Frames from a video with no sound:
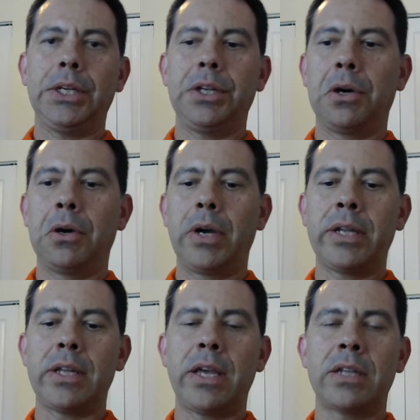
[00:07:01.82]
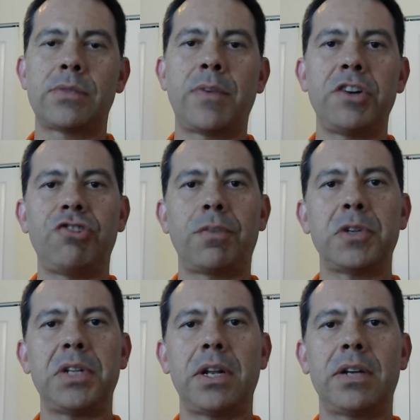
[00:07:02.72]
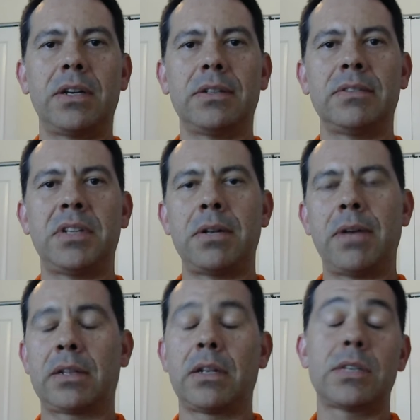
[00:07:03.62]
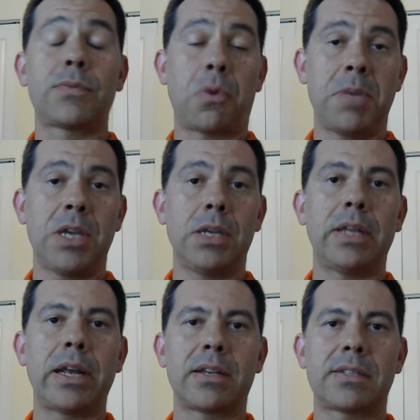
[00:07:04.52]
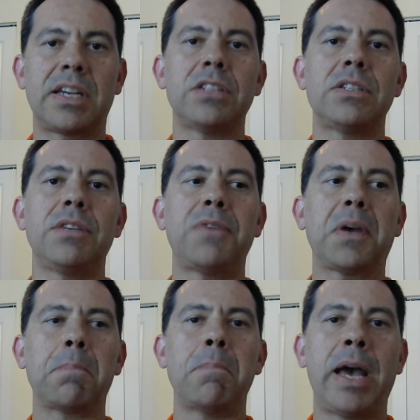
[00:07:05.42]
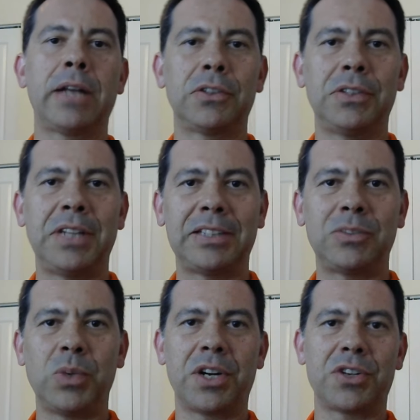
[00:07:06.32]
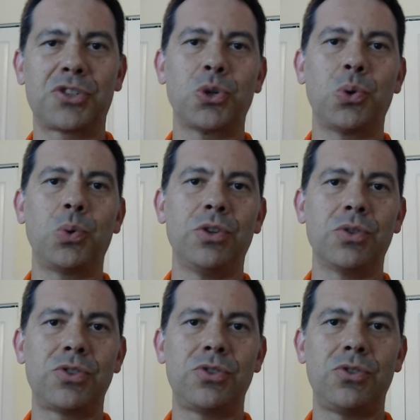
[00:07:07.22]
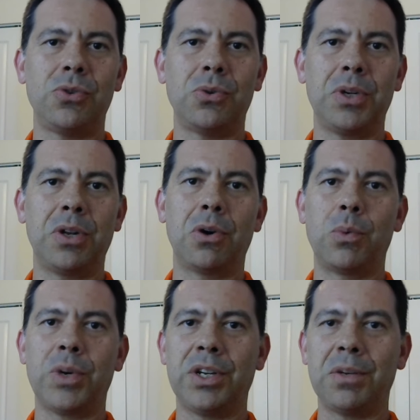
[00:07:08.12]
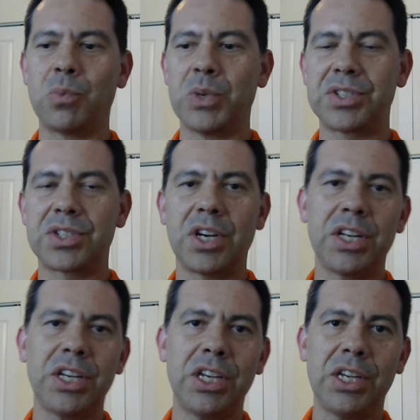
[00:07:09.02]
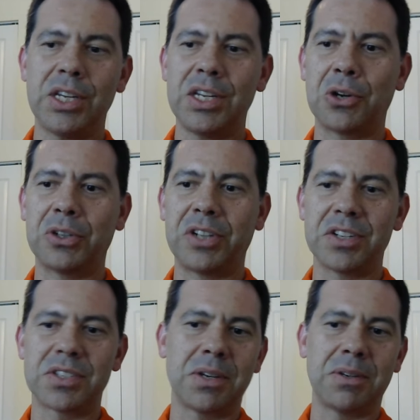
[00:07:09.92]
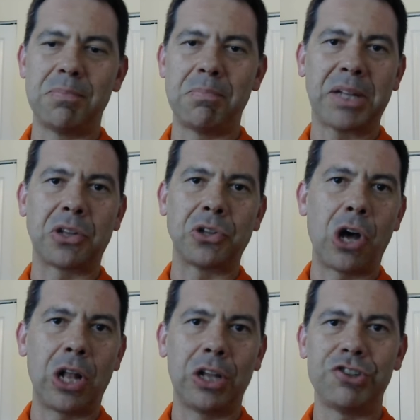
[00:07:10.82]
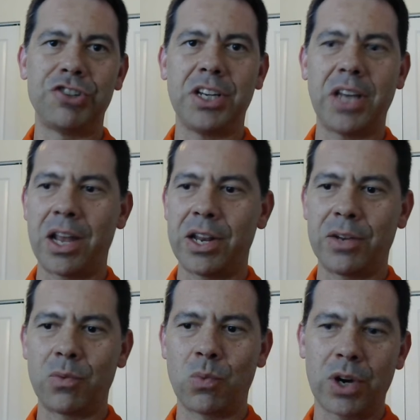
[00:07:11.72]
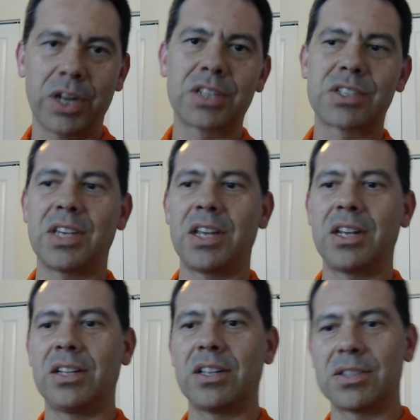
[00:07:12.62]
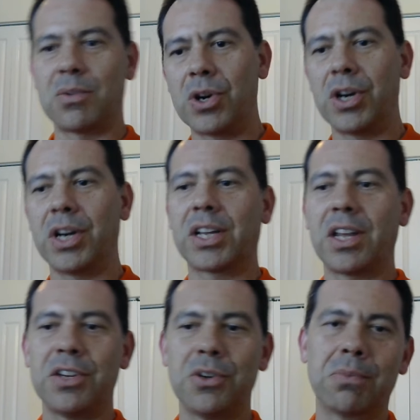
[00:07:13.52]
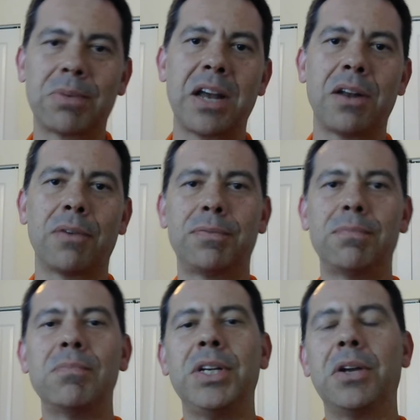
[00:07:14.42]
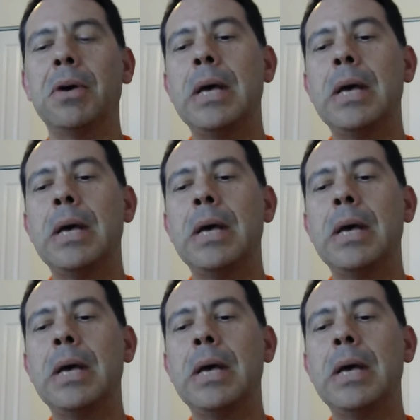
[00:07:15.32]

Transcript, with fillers: You know, it, it's very different than a then at least for me, than a scientific method that we are so used to. You know, we, we study, you know, there's a methodology and it works and it doesn't work, and you kind of, you know,